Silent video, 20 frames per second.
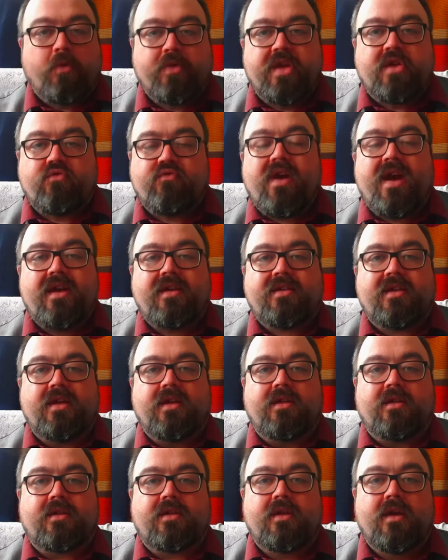
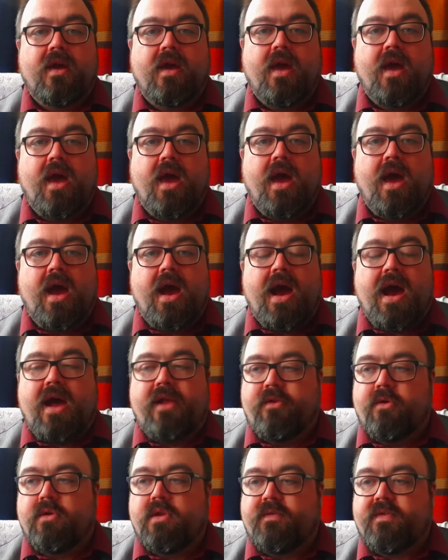races,
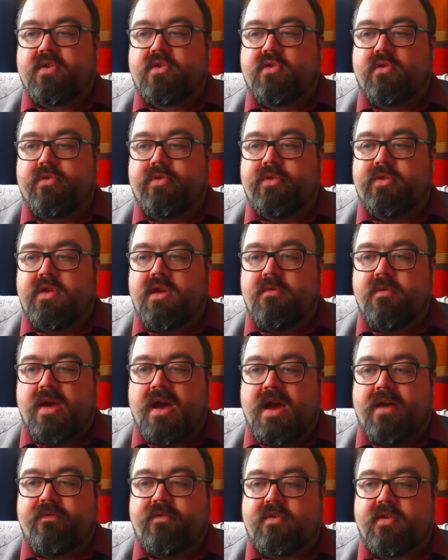and all of a sudden
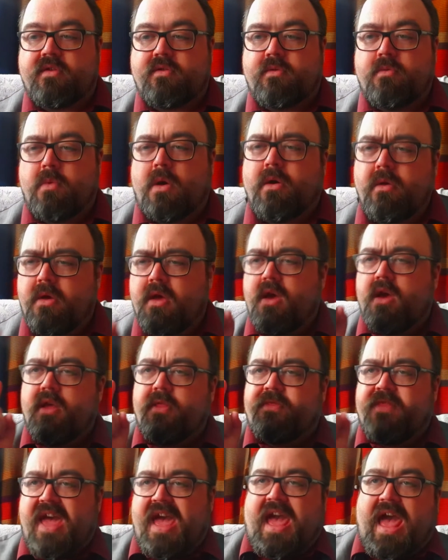it says, well,
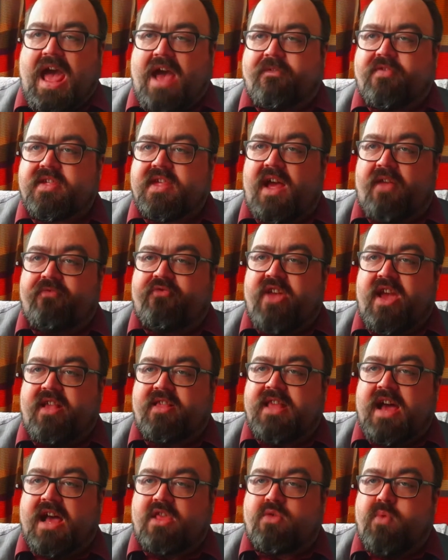they have
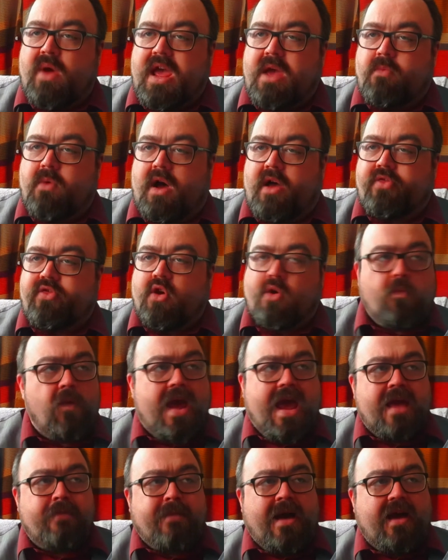something that we want.
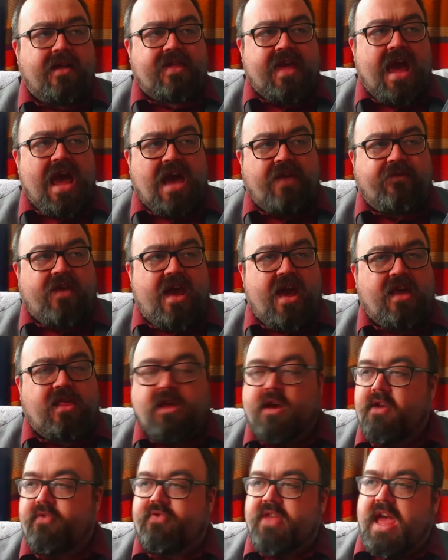We must have
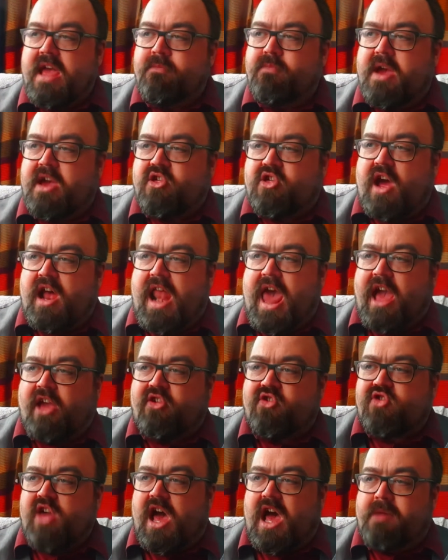it. Then we shall
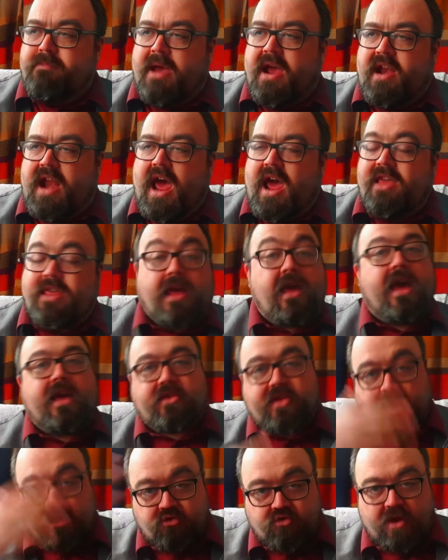exterminate,
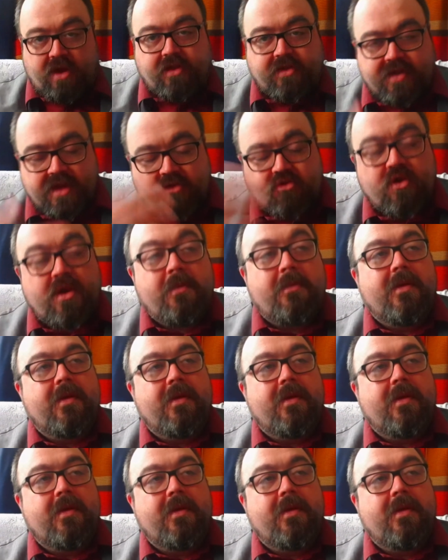etc., etc.